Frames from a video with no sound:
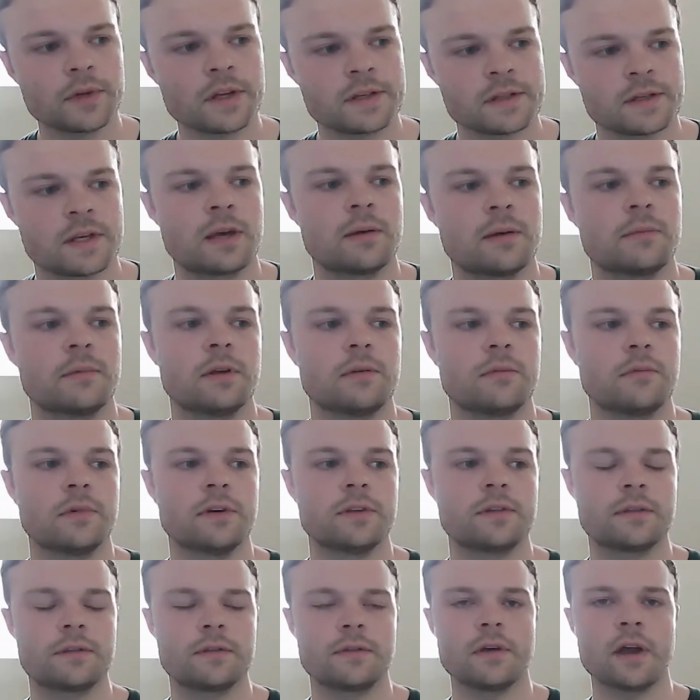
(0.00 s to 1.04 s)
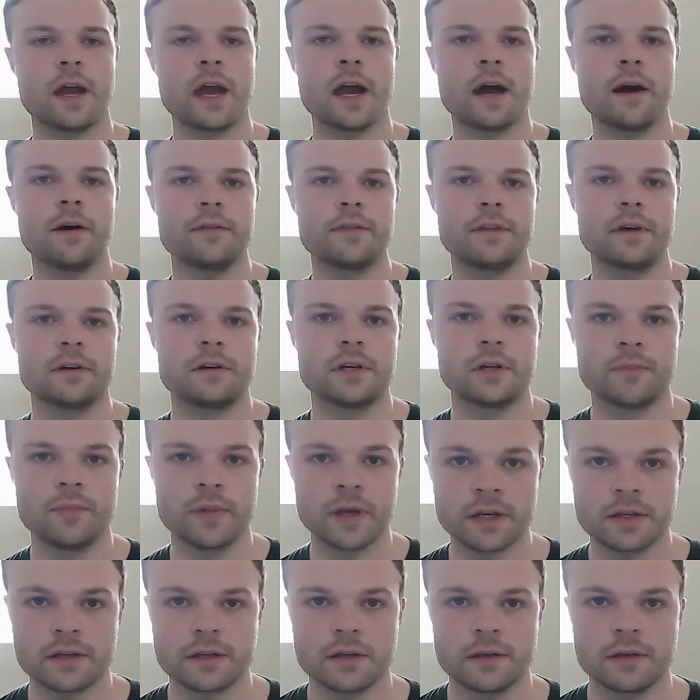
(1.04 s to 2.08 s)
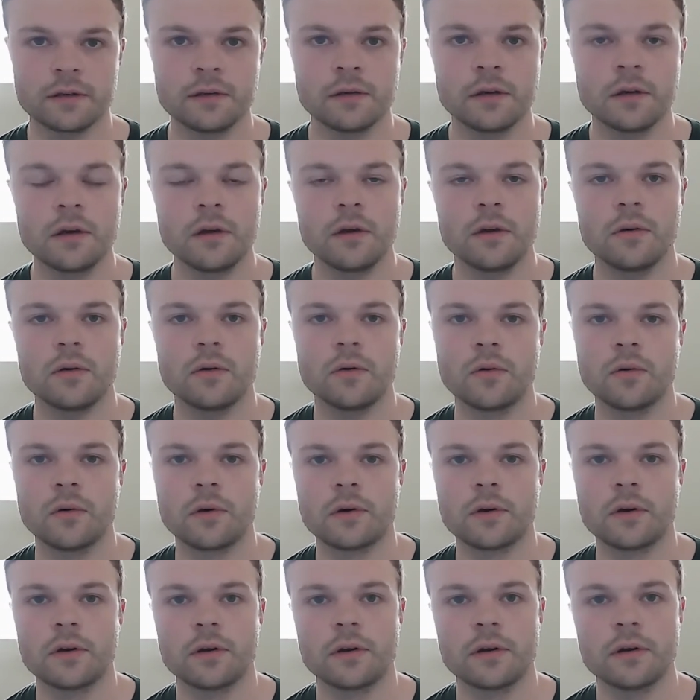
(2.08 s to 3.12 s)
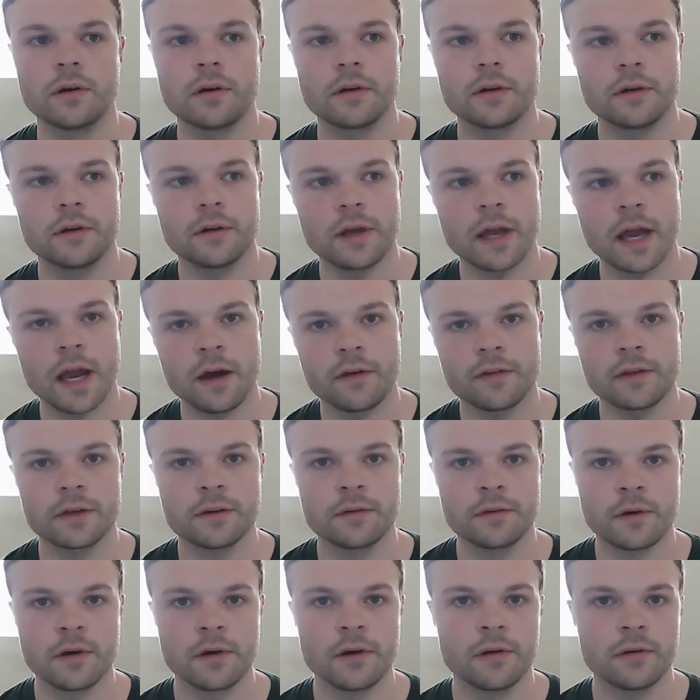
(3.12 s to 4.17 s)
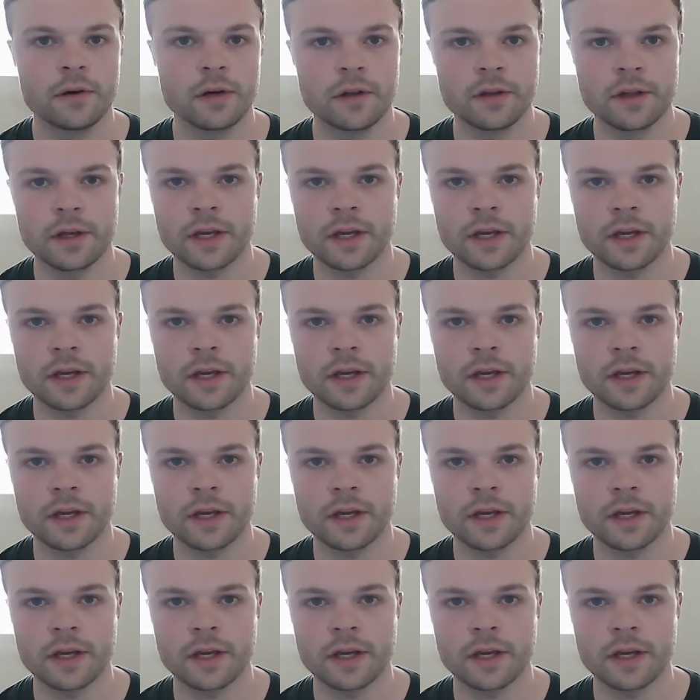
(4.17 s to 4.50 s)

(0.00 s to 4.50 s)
come in with how they're depicted or how they grow and all that kind